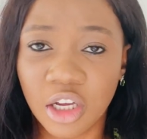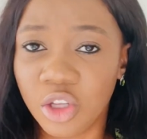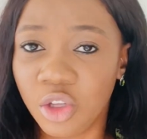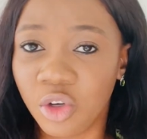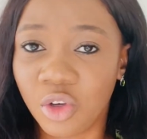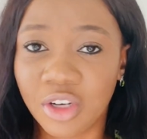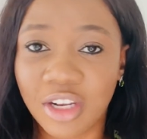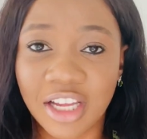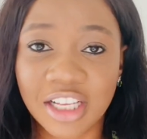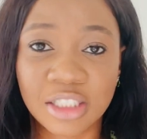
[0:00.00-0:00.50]

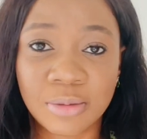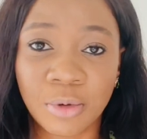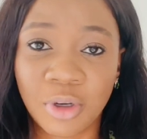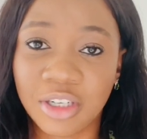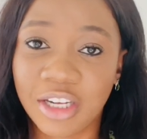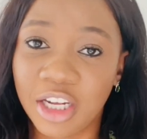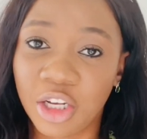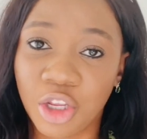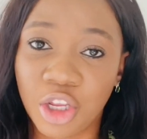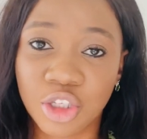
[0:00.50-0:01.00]
you could explore
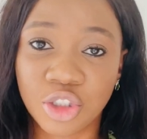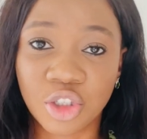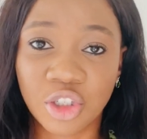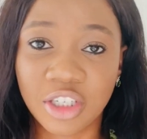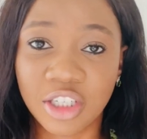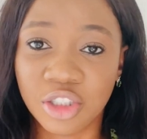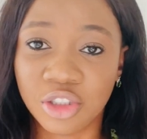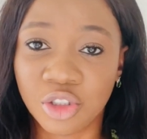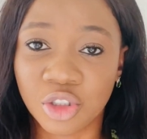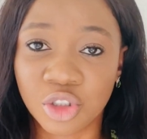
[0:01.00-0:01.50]
the education
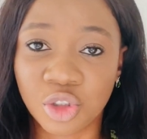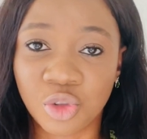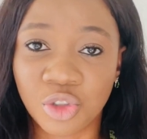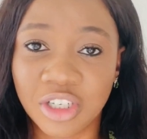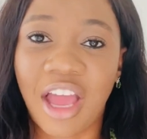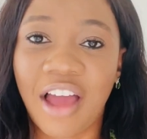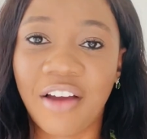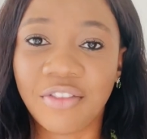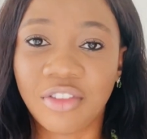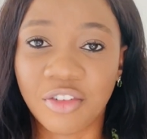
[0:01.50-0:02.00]
industry,
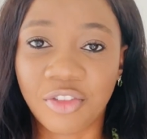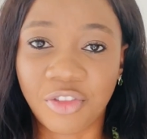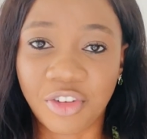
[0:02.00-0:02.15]
have the